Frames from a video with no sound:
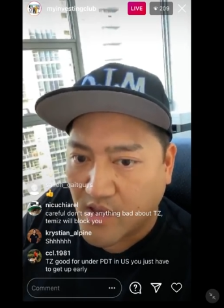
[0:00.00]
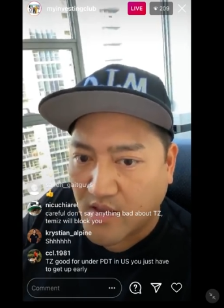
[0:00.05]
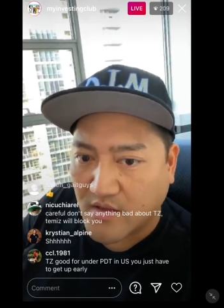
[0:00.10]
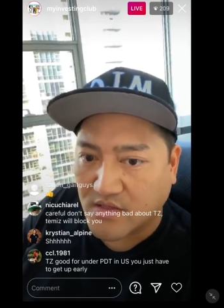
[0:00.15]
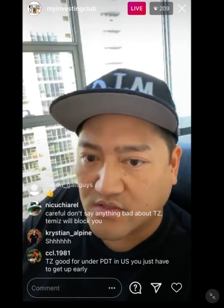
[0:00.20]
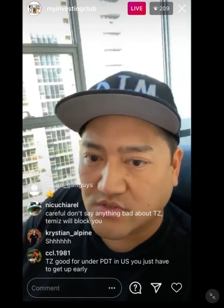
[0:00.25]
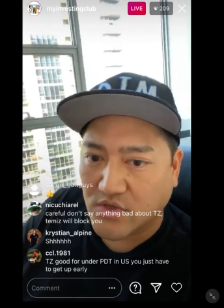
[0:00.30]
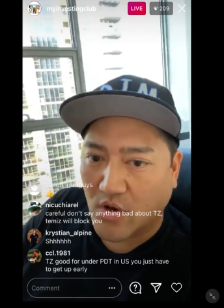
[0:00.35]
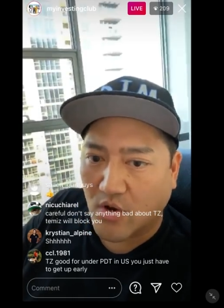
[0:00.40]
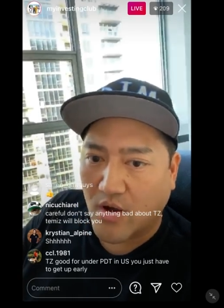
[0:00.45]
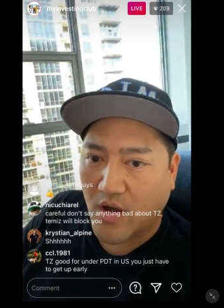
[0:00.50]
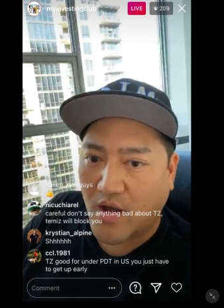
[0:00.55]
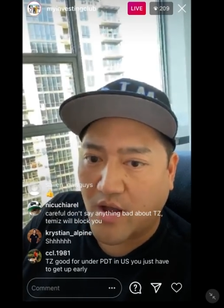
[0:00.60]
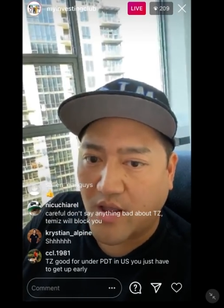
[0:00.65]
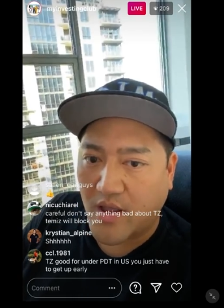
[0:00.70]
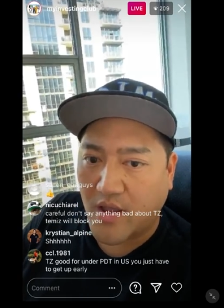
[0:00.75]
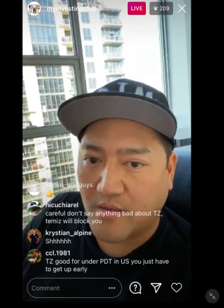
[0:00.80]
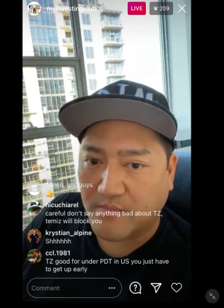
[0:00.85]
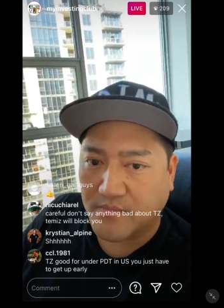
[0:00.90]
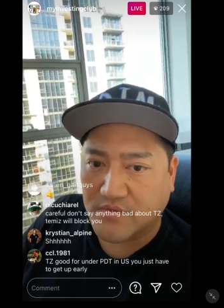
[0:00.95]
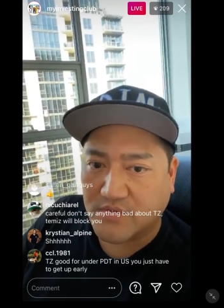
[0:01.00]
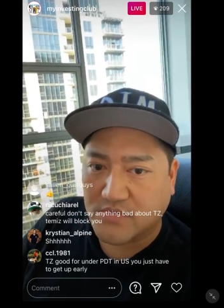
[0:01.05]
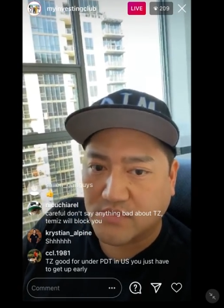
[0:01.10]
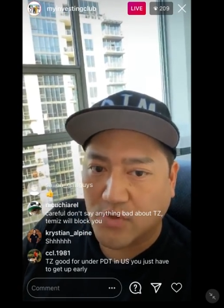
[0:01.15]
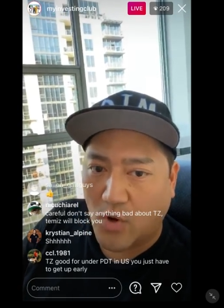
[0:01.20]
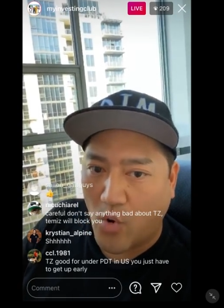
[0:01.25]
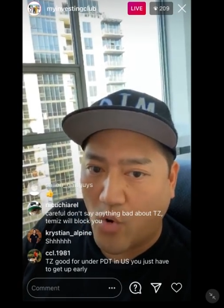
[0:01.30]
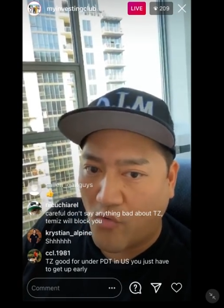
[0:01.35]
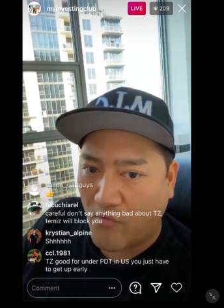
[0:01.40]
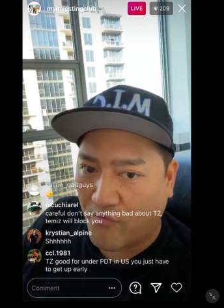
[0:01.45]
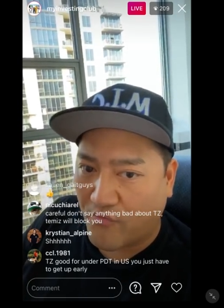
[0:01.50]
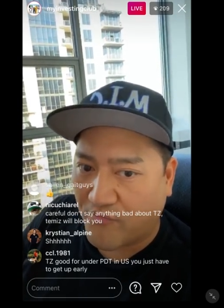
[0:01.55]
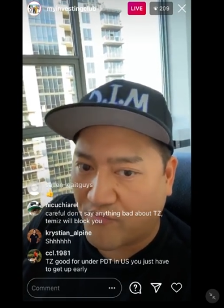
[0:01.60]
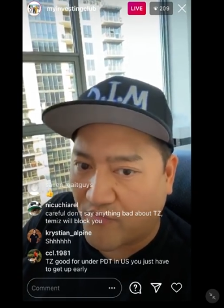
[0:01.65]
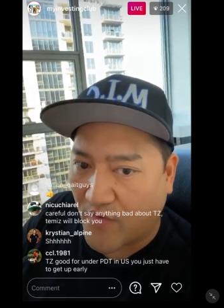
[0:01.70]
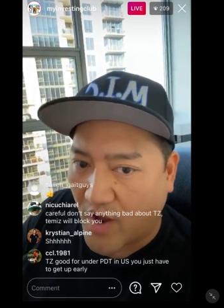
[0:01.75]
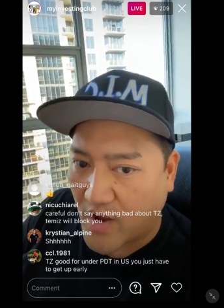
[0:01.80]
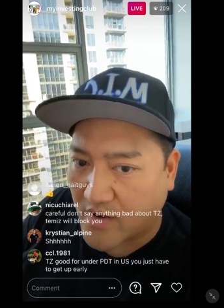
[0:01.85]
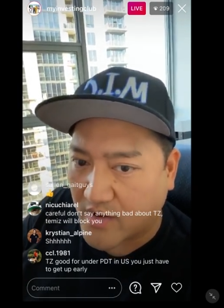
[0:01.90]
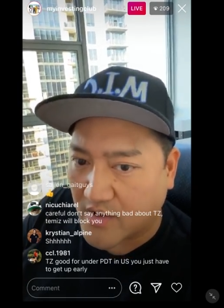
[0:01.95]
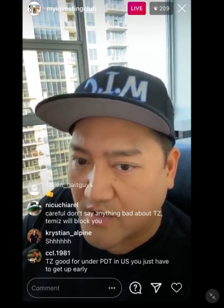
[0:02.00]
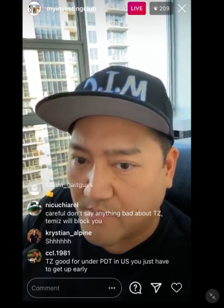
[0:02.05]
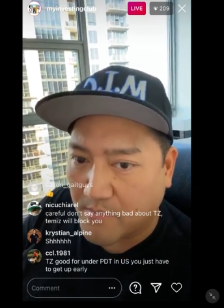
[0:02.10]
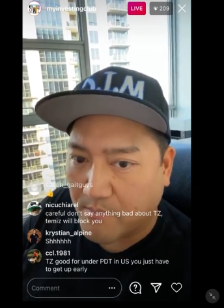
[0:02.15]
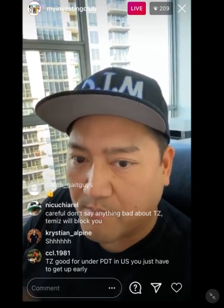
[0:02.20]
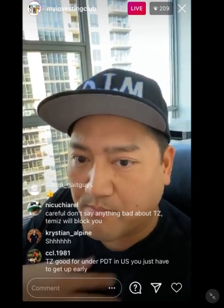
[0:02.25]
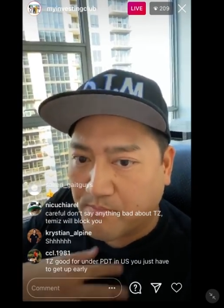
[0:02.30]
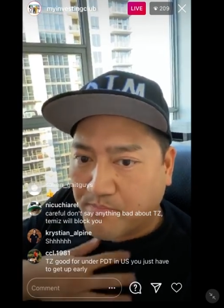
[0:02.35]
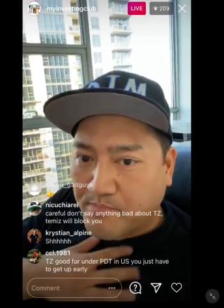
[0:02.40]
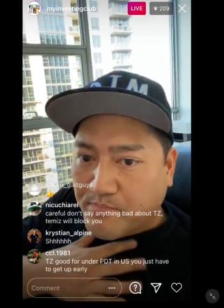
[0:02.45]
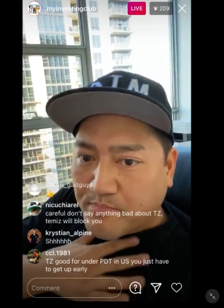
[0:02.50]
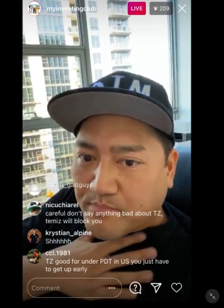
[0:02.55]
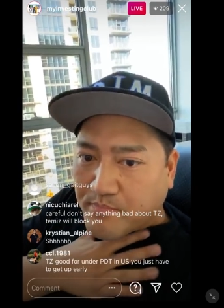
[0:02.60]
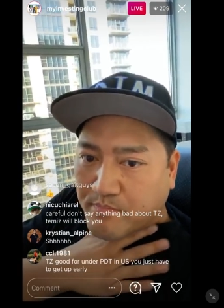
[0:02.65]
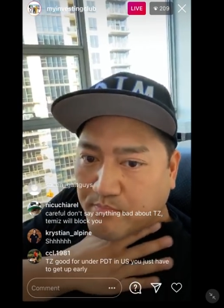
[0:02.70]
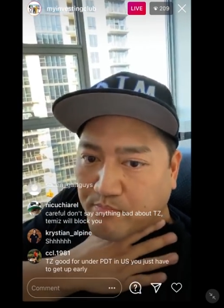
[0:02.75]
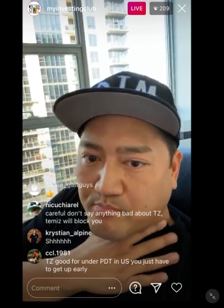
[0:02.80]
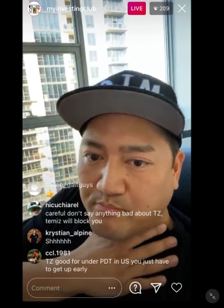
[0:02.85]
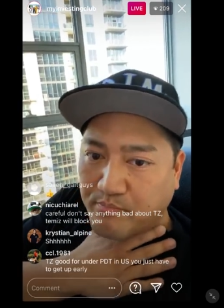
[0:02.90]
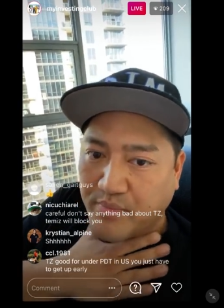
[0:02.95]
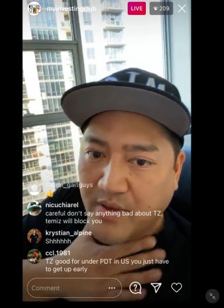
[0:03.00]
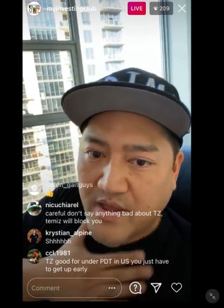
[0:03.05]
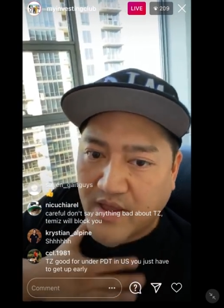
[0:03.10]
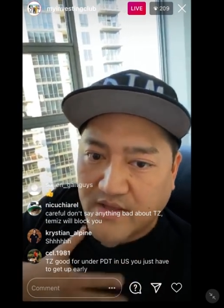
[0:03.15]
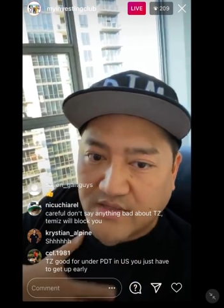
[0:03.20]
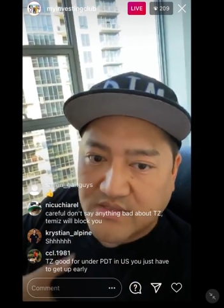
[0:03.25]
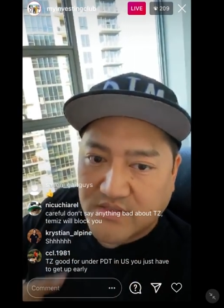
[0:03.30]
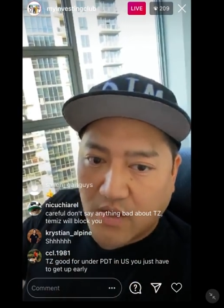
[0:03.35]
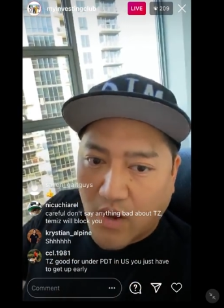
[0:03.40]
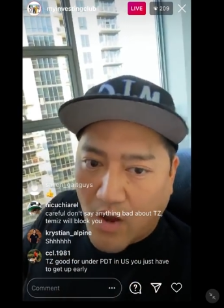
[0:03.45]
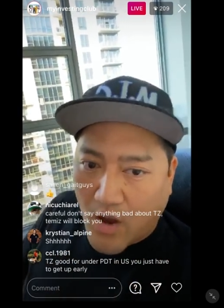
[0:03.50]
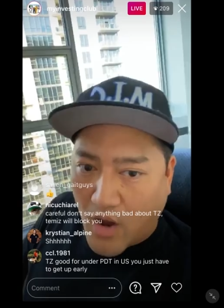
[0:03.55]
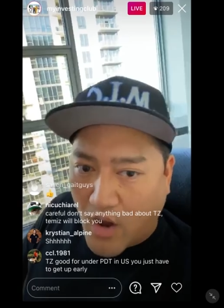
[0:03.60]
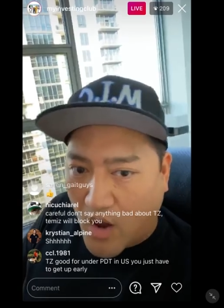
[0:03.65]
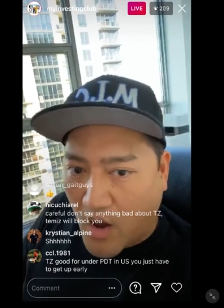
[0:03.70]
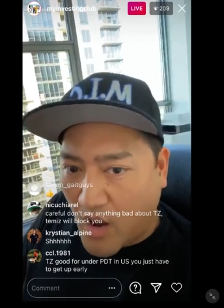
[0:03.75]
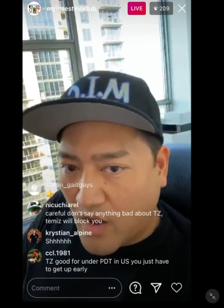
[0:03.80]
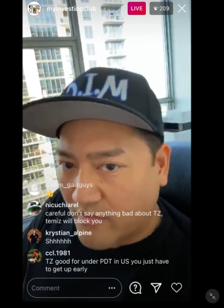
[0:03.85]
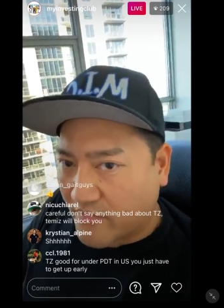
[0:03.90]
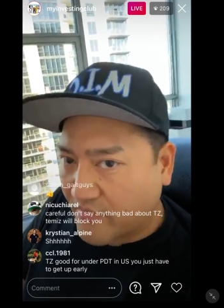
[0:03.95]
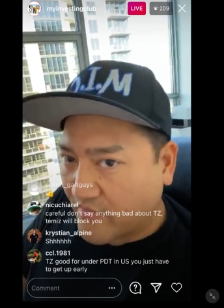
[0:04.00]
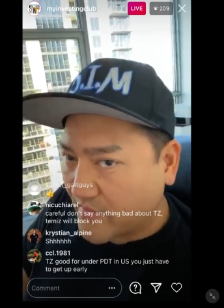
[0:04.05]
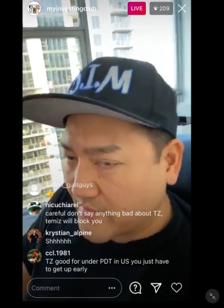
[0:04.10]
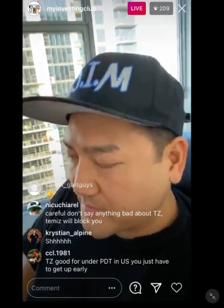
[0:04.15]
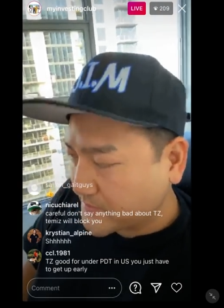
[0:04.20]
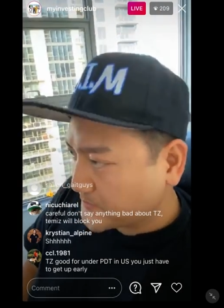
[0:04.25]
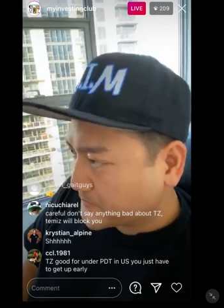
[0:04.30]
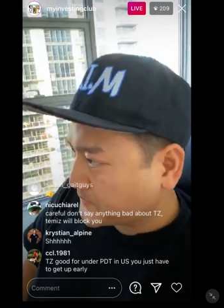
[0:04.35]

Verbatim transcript: And so I am so fucking pissed off.